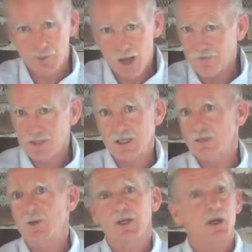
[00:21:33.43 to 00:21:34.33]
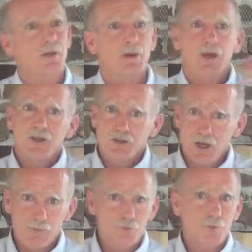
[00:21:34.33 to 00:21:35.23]
Prophecies may come,
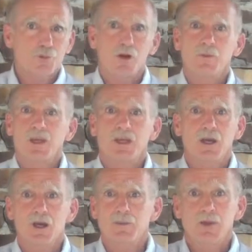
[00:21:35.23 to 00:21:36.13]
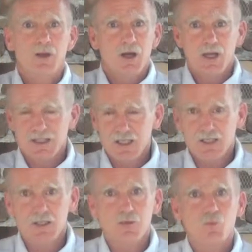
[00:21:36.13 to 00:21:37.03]
times for prayer may come,
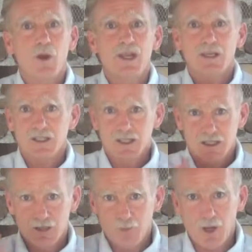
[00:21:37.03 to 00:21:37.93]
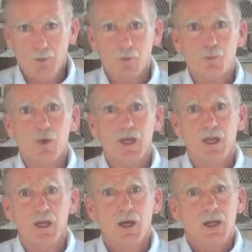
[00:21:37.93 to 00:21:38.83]
seasons of waiting, seasons of public
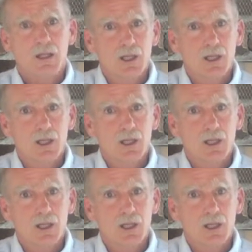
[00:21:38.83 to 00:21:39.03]
praying.